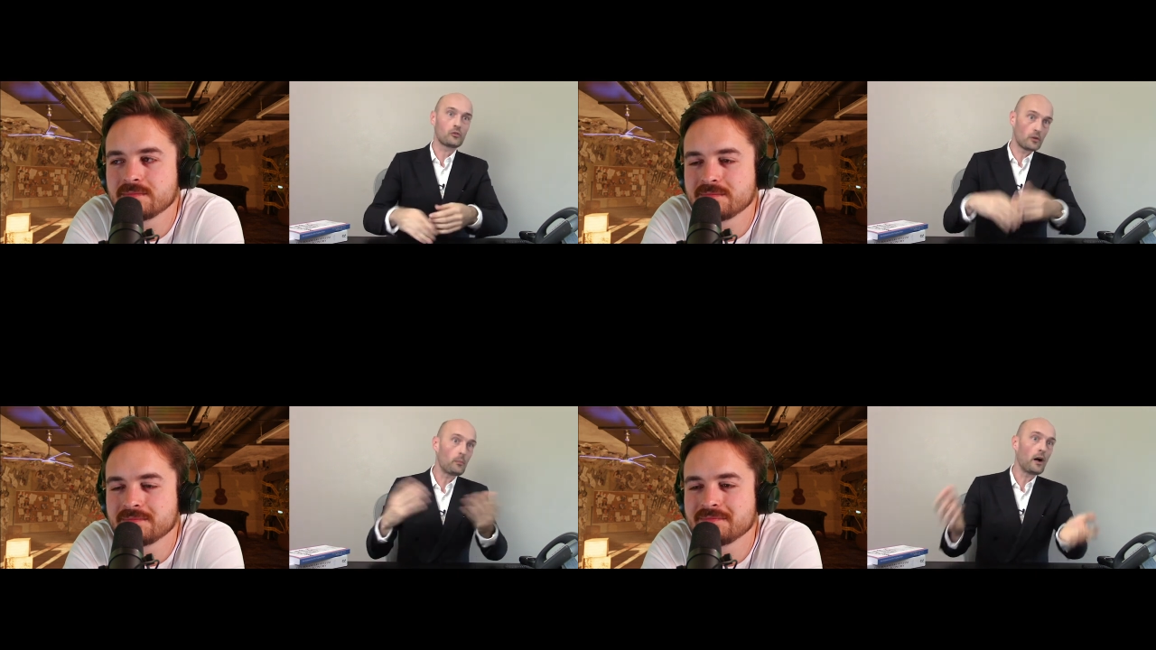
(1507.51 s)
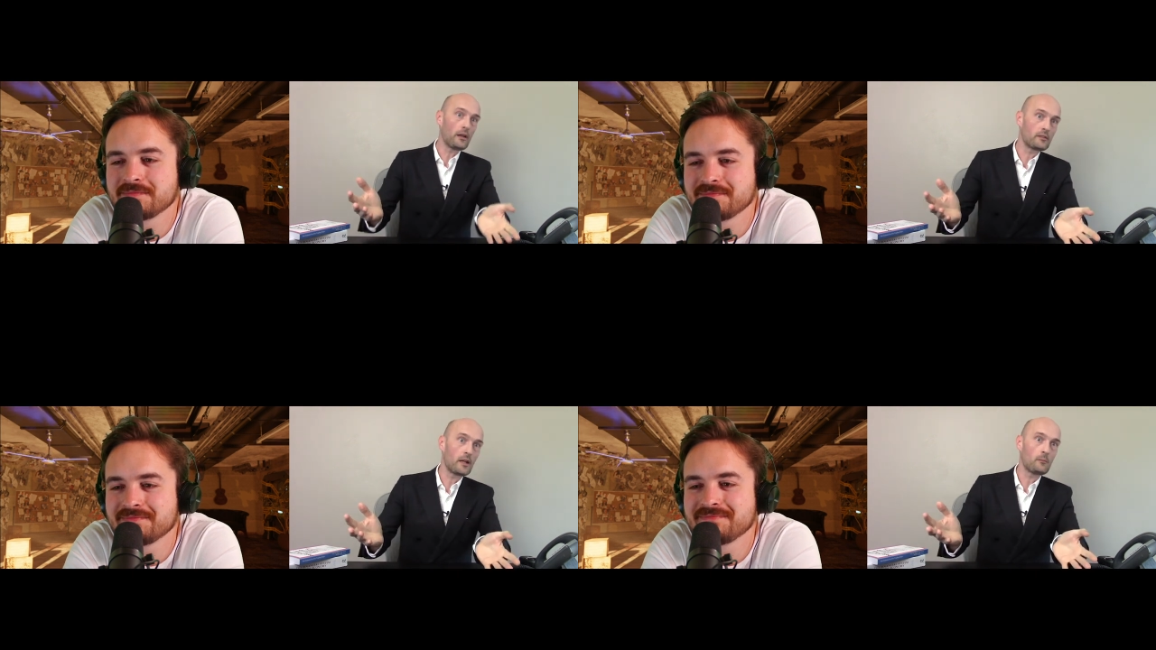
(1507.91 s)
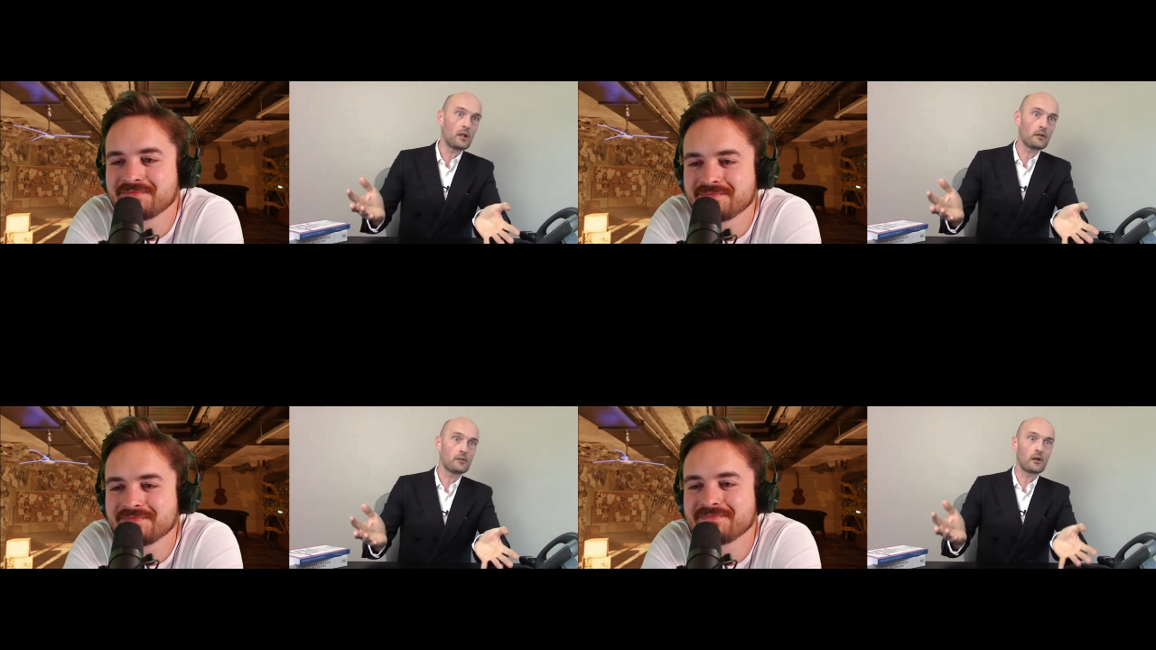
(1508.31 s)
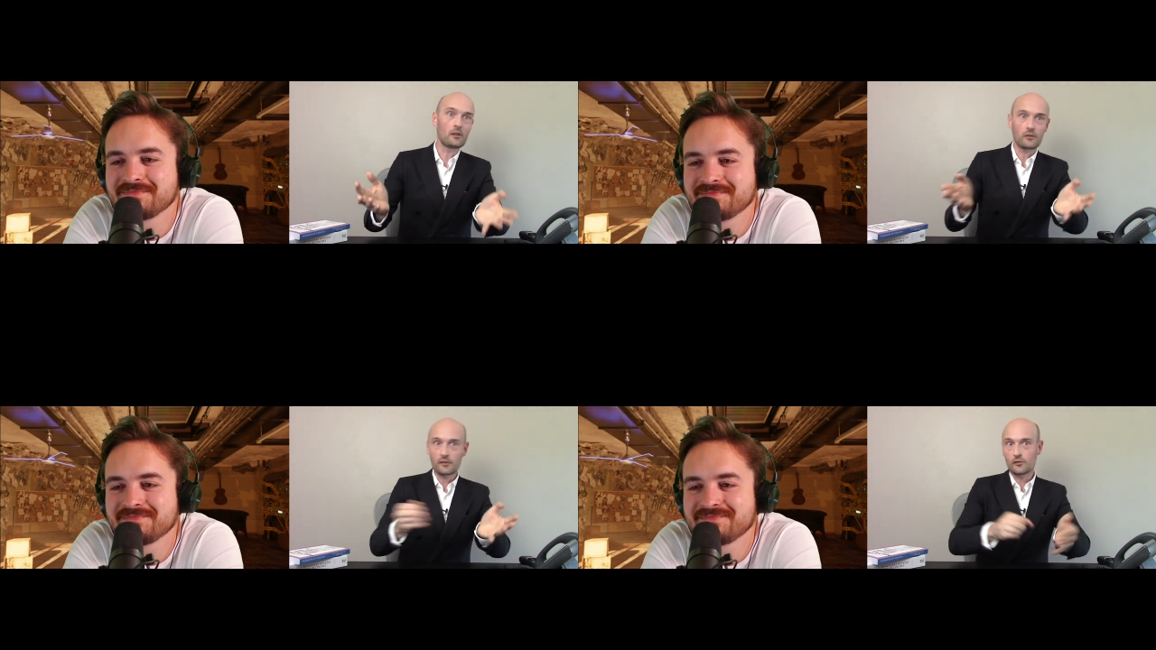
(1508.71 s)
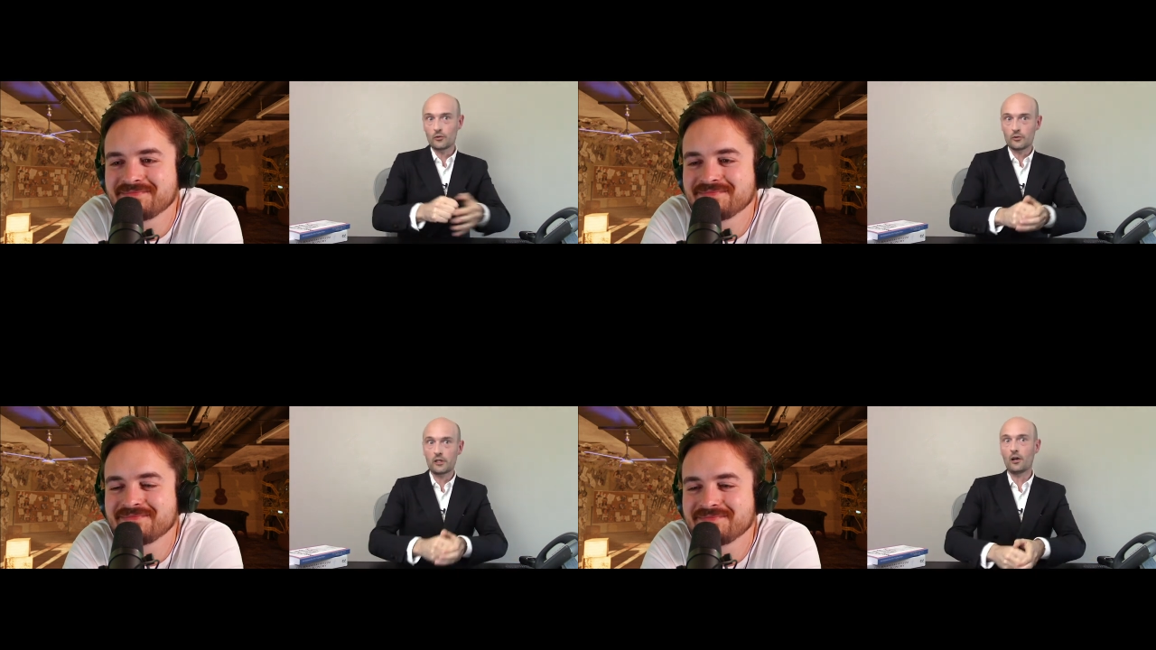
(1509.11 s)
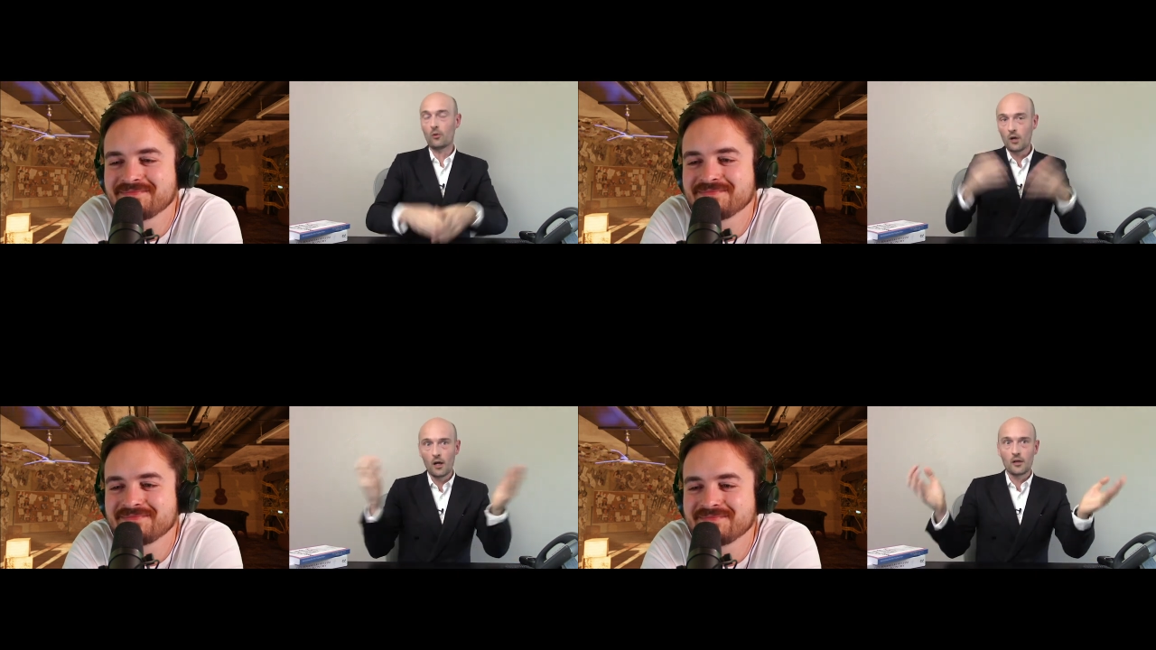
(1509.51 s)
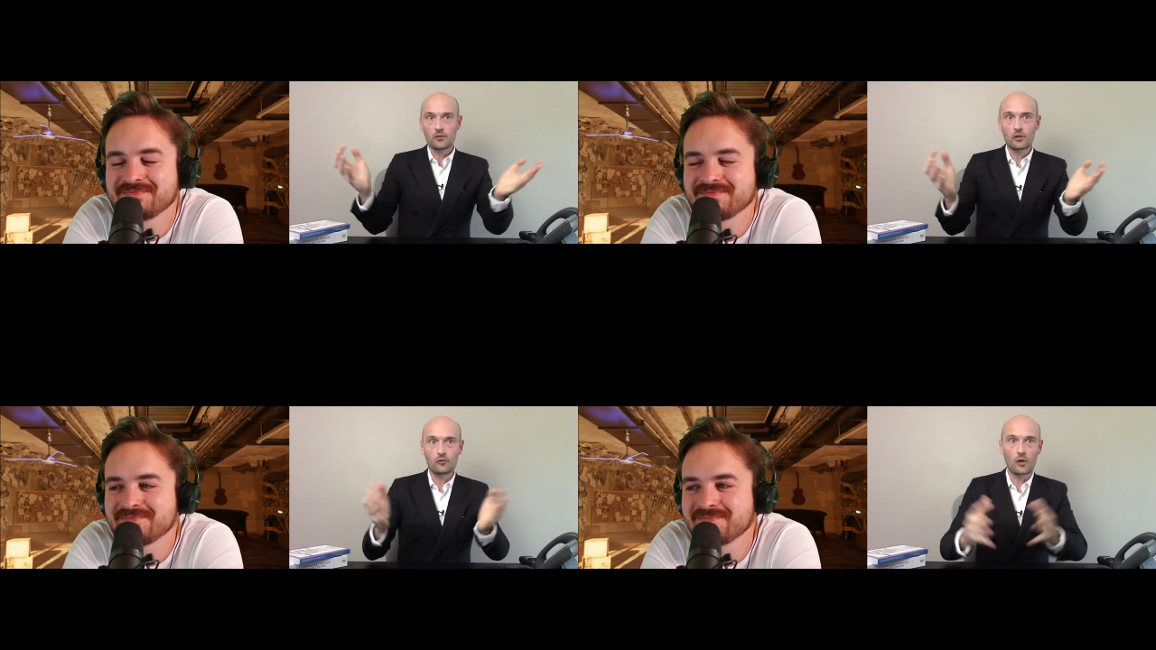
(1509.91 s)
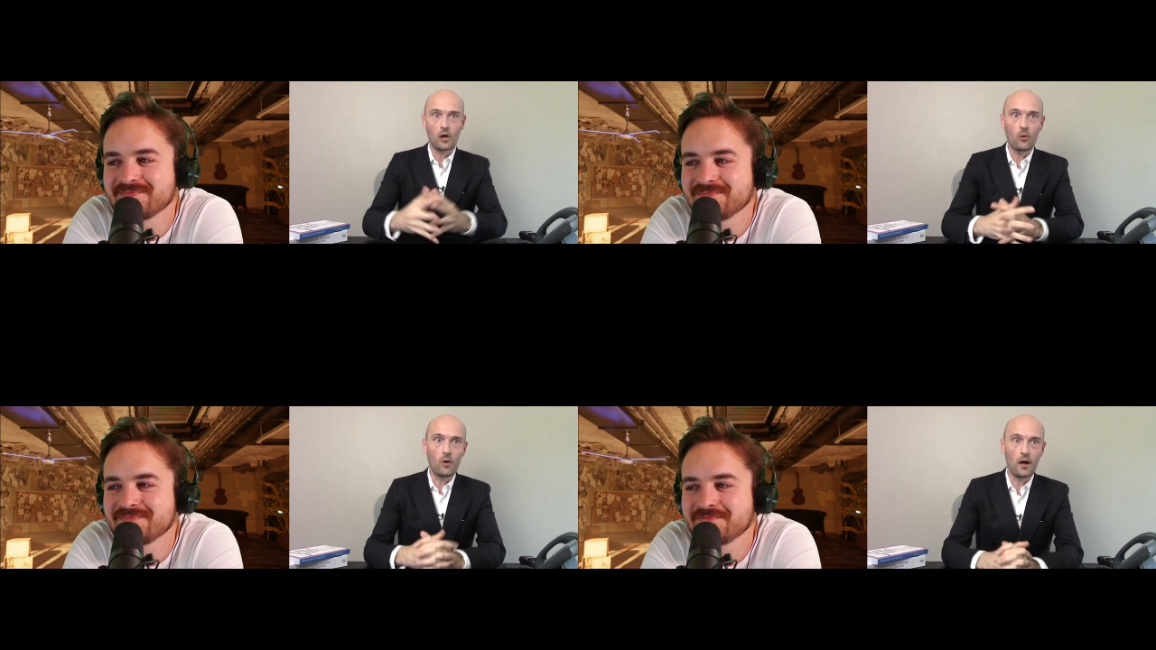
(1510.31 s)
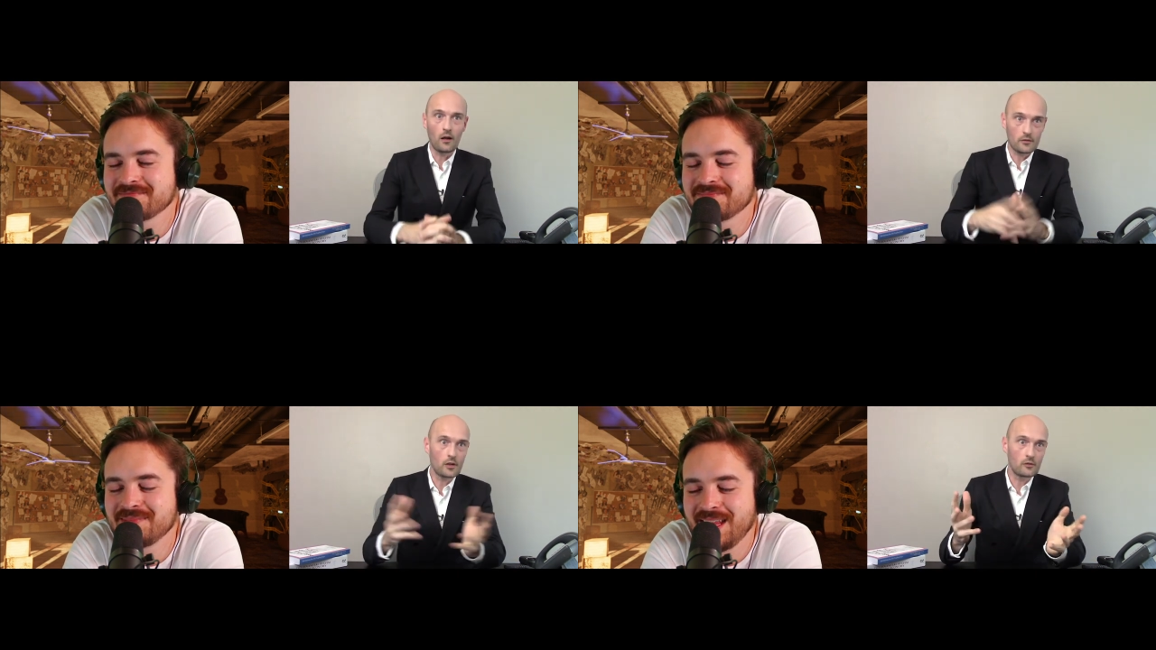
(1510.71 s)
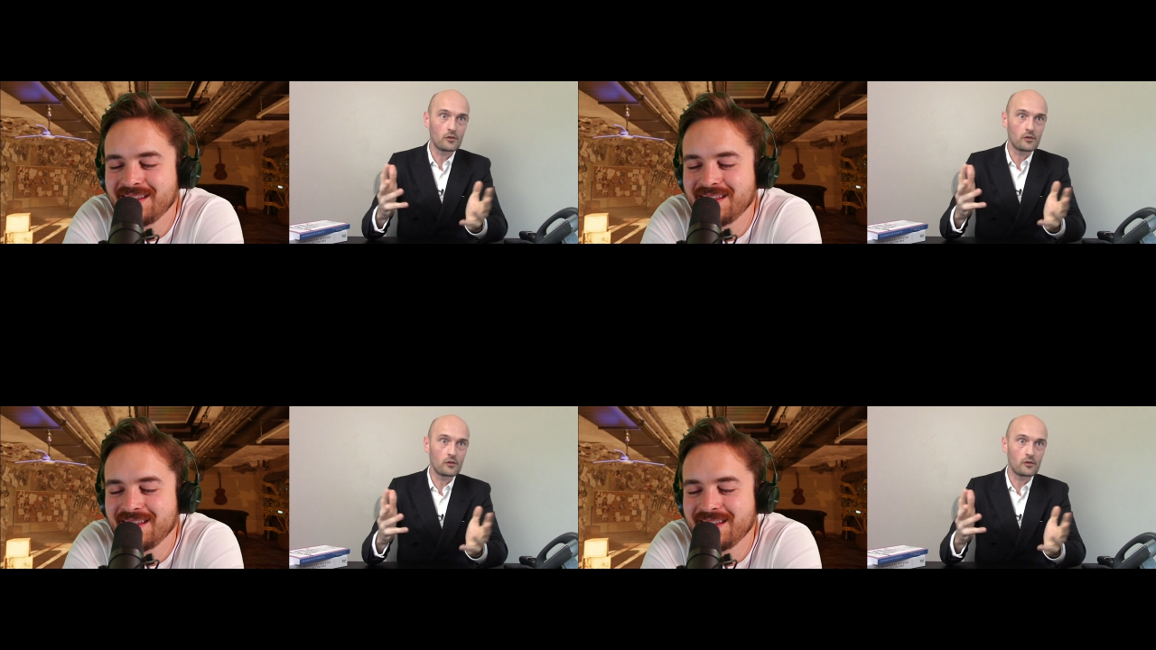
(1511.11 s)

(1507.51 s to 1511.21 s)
Speaker 1: to buy a ten million dollar studio to grow, uh, to,